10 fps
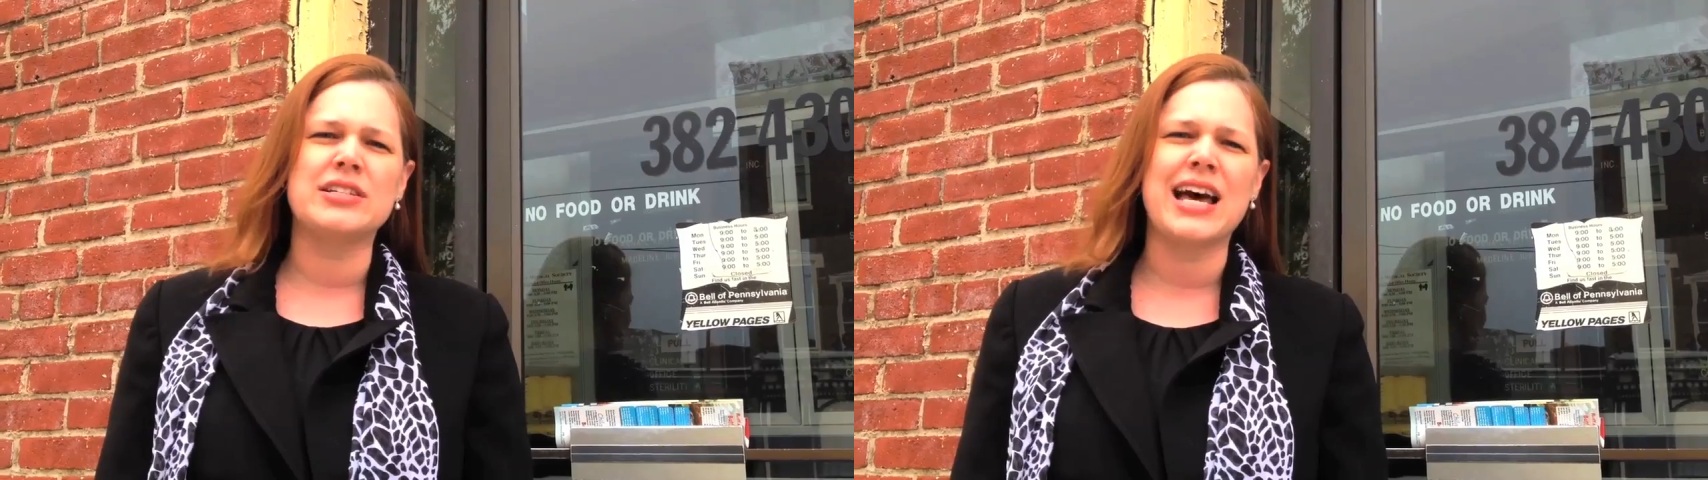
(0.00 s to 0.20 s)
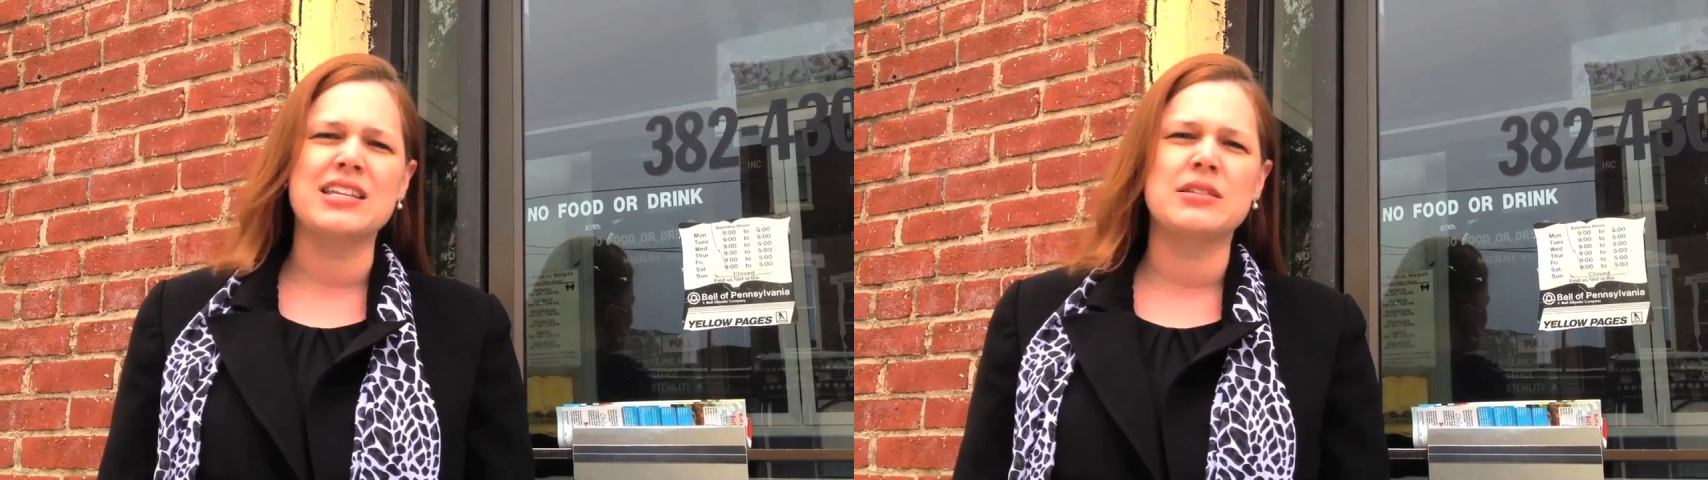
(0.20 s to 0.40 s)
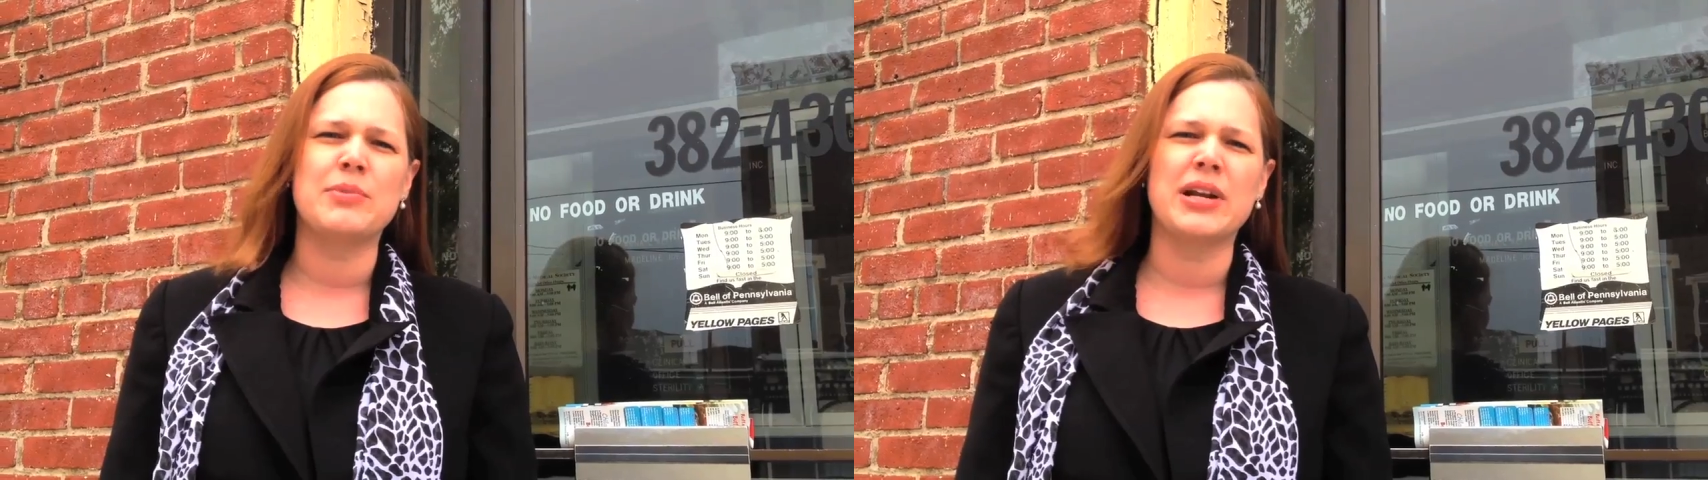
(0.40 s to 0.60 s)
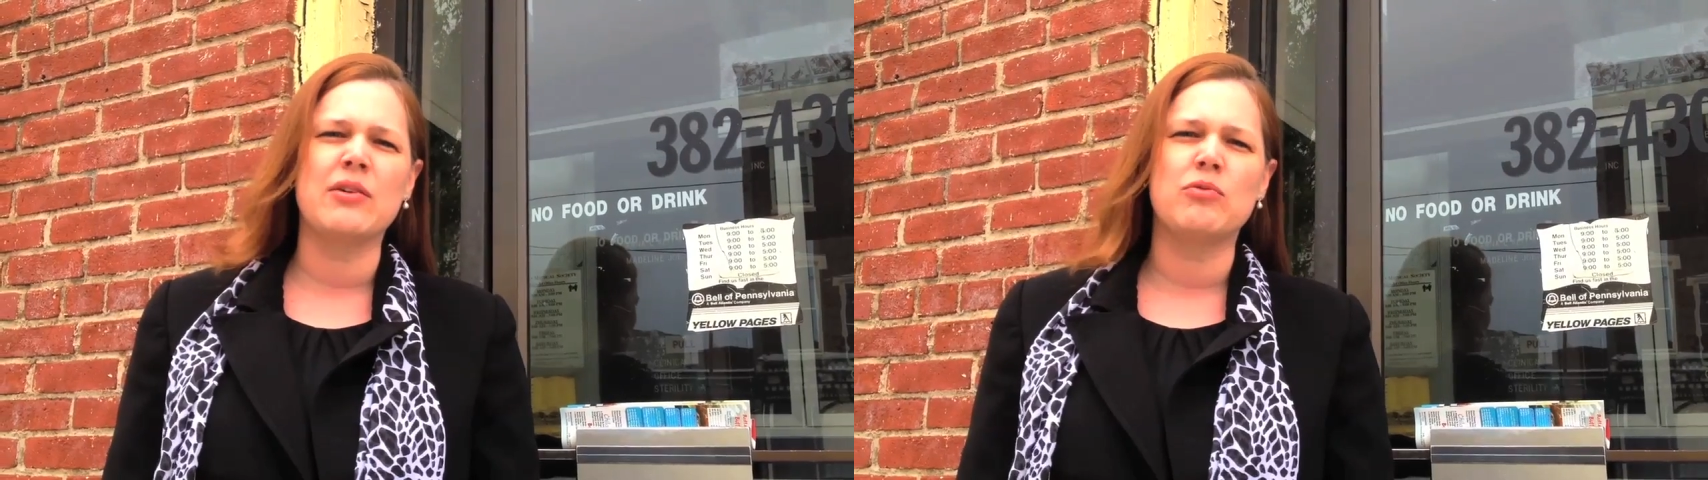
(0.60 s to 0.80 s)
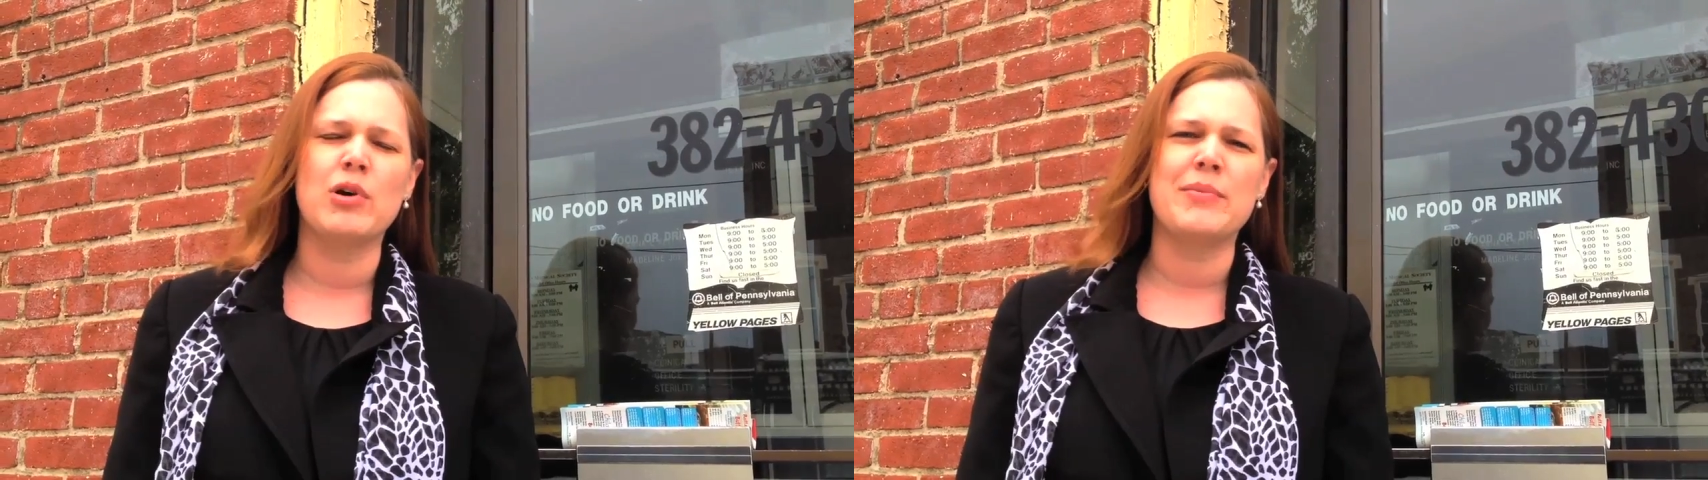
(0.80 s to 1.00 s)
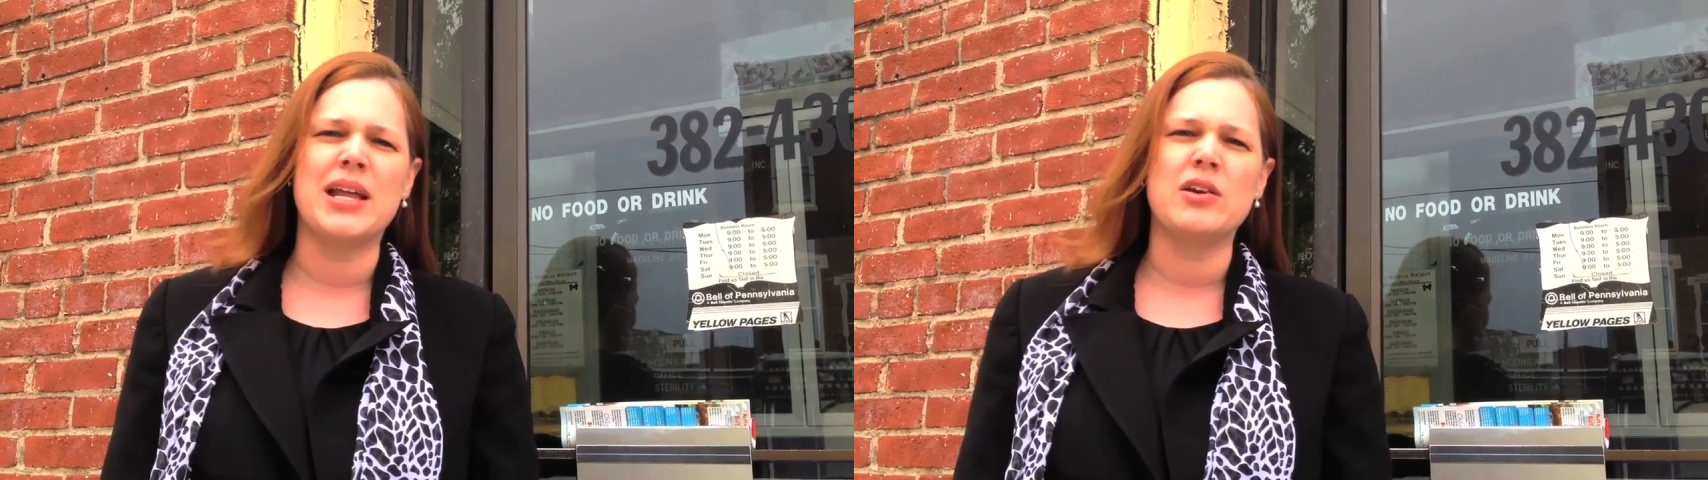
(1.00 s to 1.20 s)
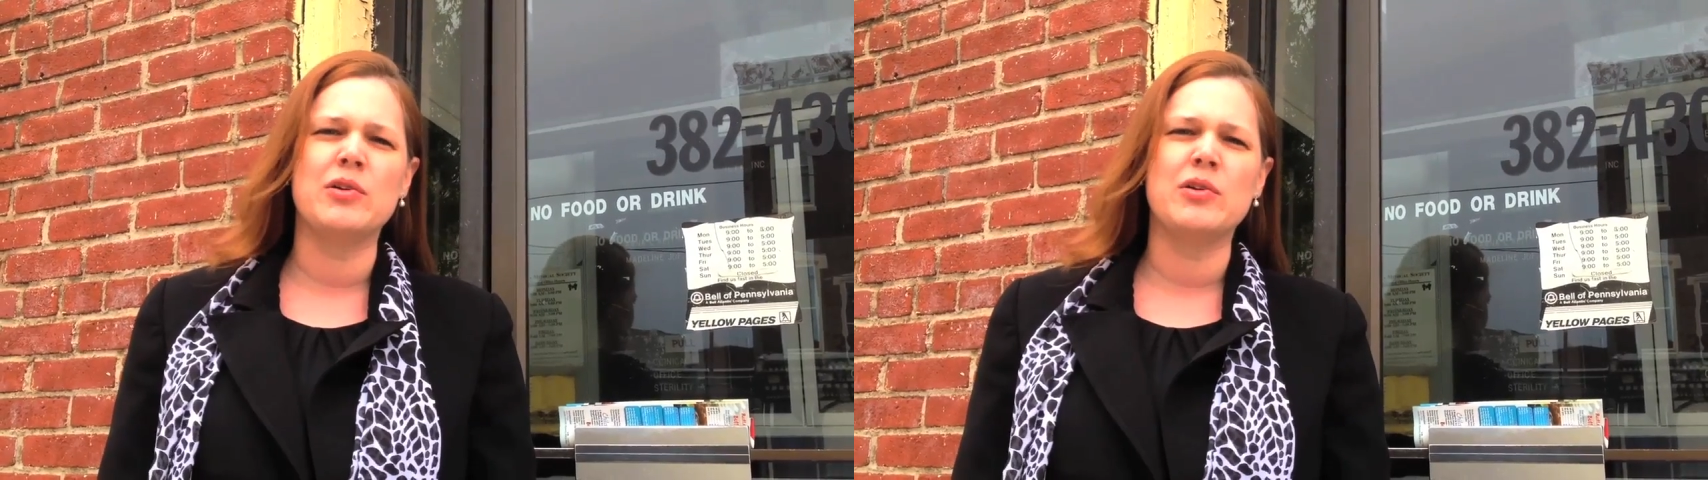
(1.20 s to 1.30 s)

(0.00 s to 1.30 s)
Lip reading: testimony of women